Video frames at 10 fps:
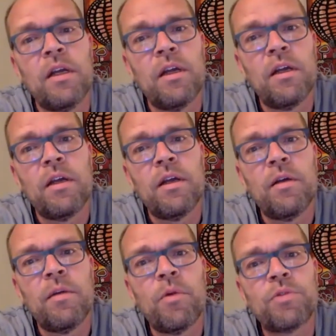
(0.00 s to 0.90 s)

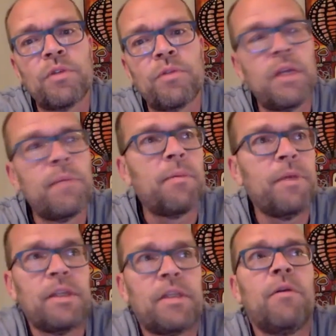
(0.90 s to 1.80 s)
Most of them, I
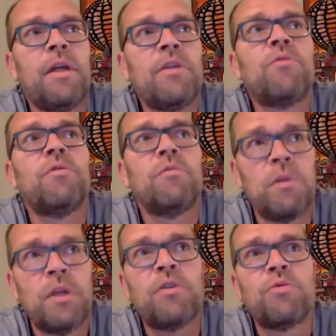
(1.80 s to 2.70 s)
mean,
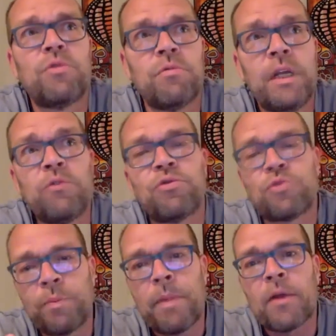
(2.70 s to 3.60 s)

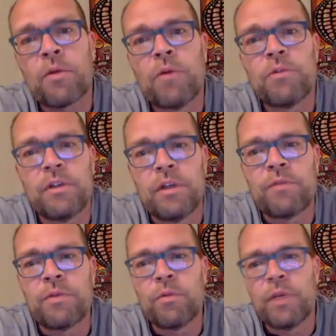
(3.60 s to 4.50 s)
industry background in
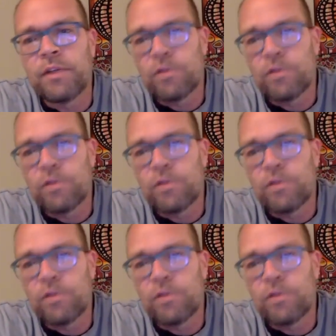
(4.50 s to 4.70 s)
different ways.